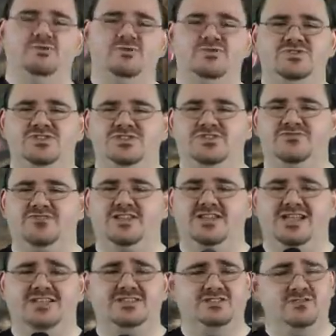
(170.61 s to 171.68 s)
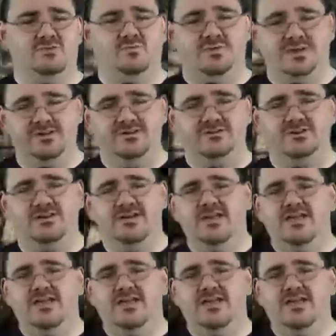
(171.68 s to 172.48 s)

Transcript: boosts and stuff like that's a little weird.